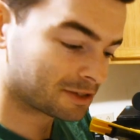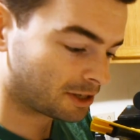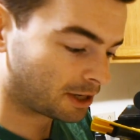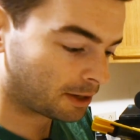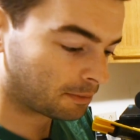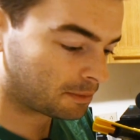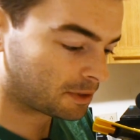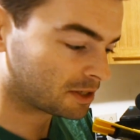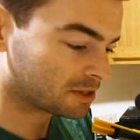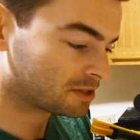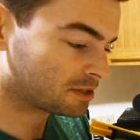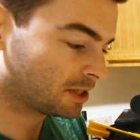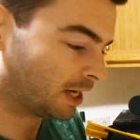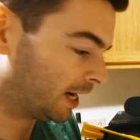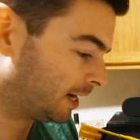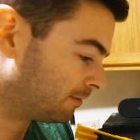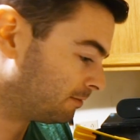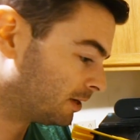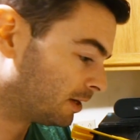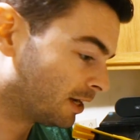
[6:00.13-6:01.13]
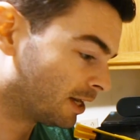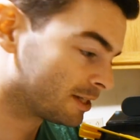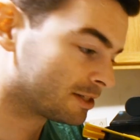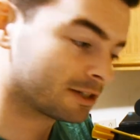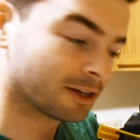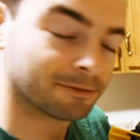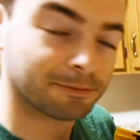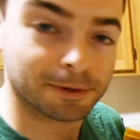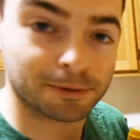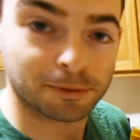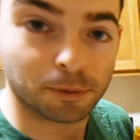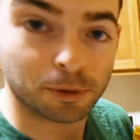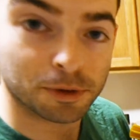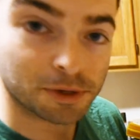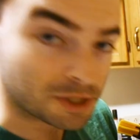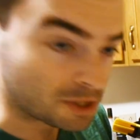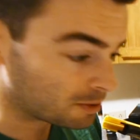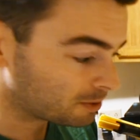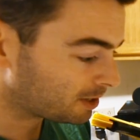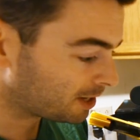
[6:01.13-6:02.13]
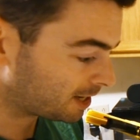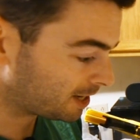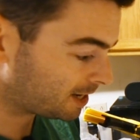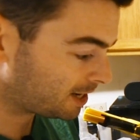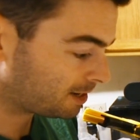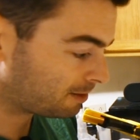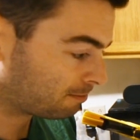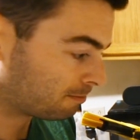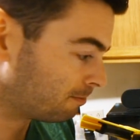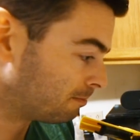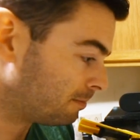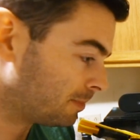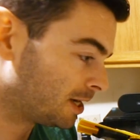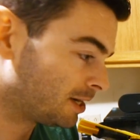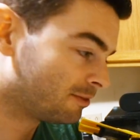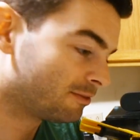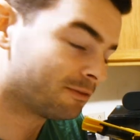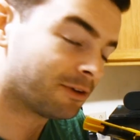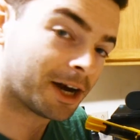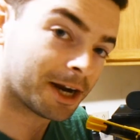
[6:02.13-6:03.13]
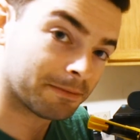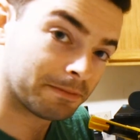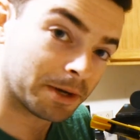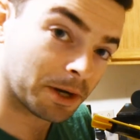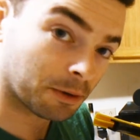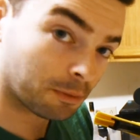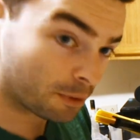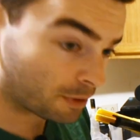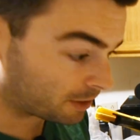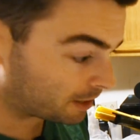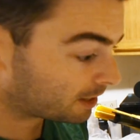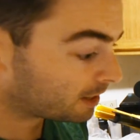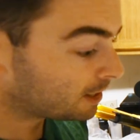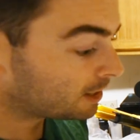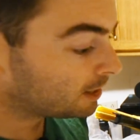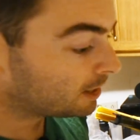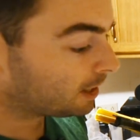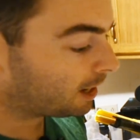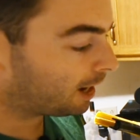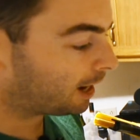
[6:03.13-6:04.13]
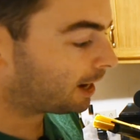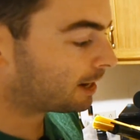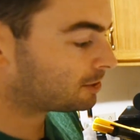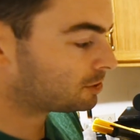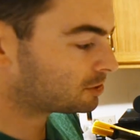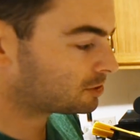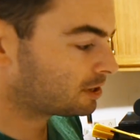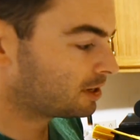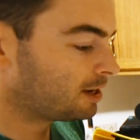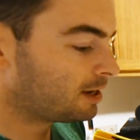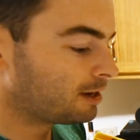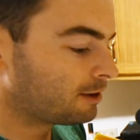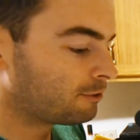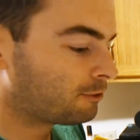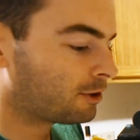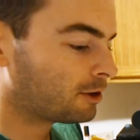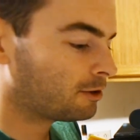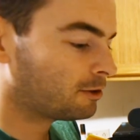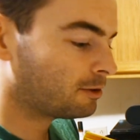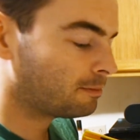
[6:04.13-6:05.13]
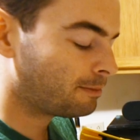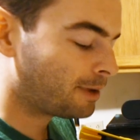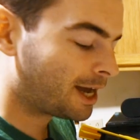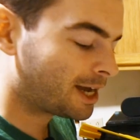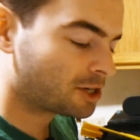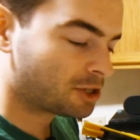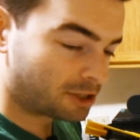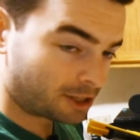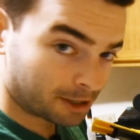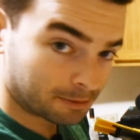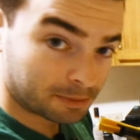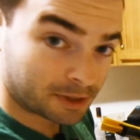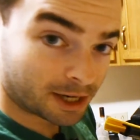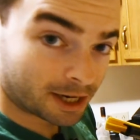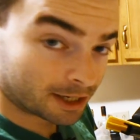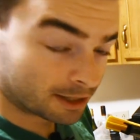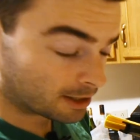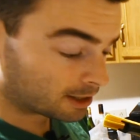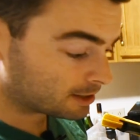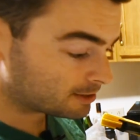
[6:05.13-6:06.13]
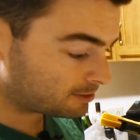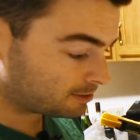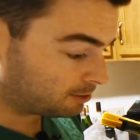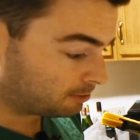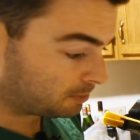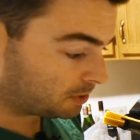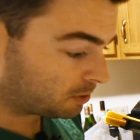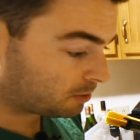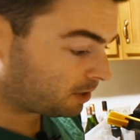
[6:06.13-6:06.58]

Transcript: setup because I've done that stuff before too and made fine beer with it. Uh, just follow the mash temp guidelines and you'll be